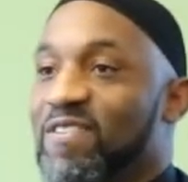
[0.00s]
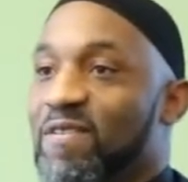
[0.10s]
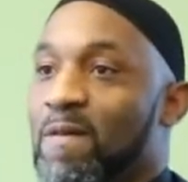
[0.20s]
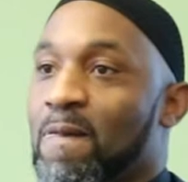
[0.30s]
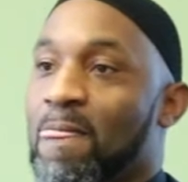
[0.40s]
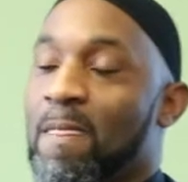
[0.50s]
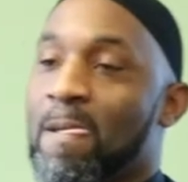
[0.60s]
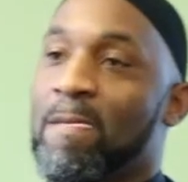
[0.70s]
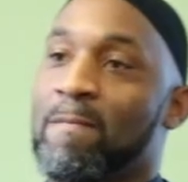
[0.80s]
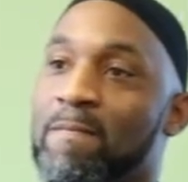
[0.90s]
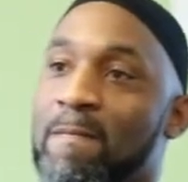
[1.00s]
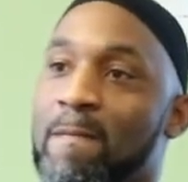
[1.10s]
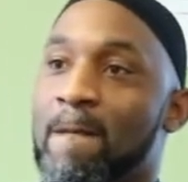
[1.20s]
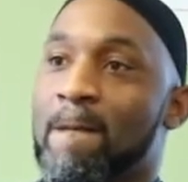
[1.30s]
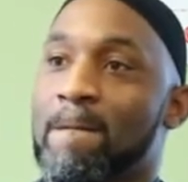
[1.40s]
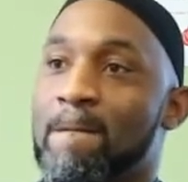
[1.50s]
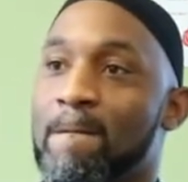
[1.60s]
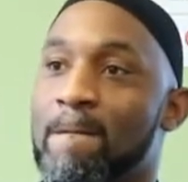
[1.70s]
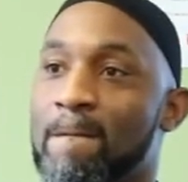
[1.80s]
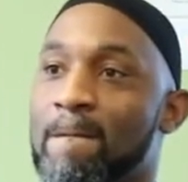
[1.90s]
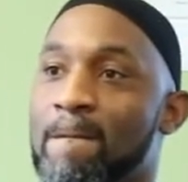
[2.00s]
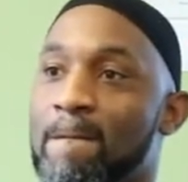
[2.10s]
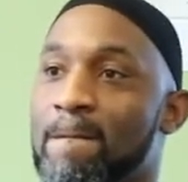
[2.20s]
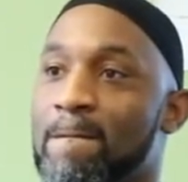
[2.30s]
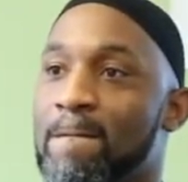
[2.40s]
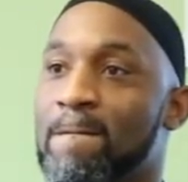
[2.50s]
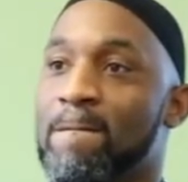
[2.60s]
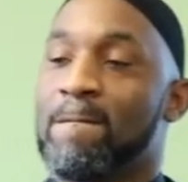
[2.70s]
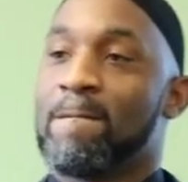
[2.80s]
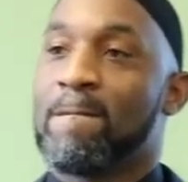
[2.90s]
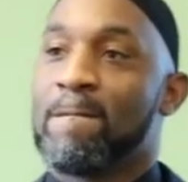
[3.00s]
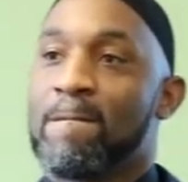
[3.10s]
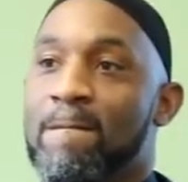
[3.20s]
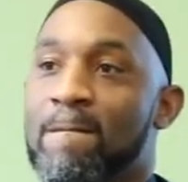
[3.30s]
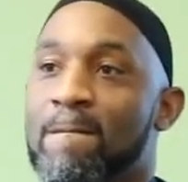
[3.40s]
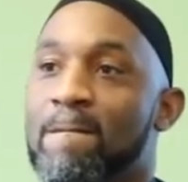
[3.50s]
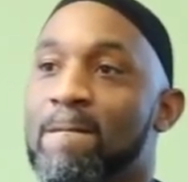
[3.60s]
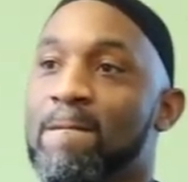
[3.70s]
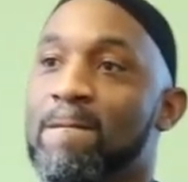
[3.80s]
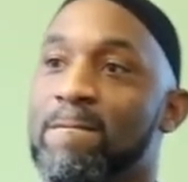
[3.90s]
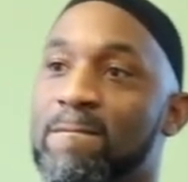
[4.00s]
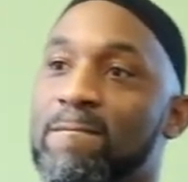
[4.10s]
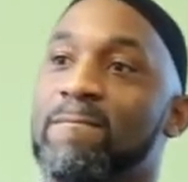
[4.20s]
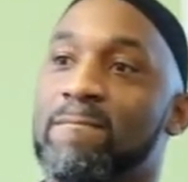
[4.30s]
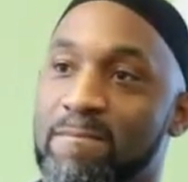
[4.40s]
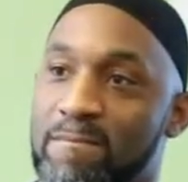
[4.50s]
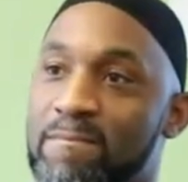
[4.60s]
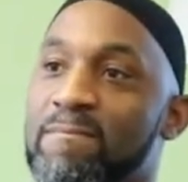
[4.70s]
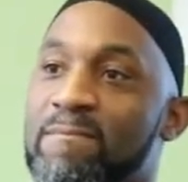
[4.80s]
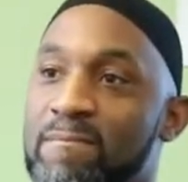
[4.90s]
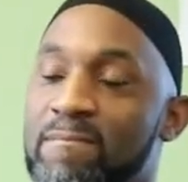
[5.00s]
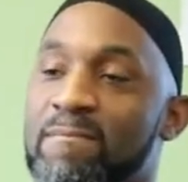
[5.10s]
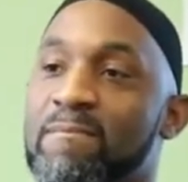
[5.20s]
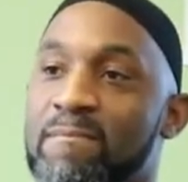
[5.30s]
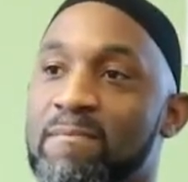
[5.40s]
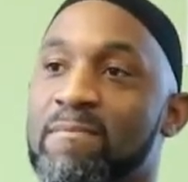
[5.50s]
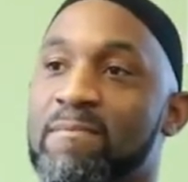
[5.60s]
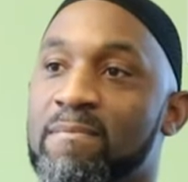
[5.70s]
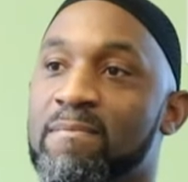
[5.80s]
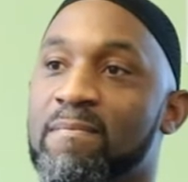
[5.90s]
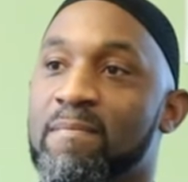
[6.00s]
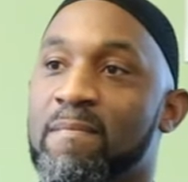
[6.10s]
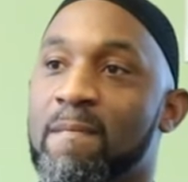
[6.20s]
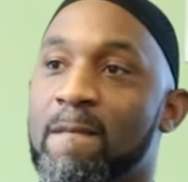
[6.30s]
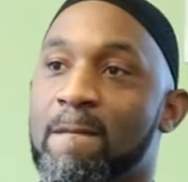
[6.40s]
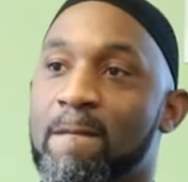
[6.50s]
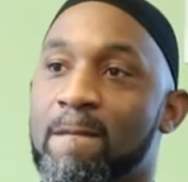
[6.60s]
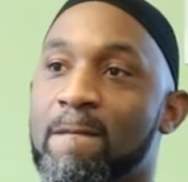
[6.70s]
(no one is talking)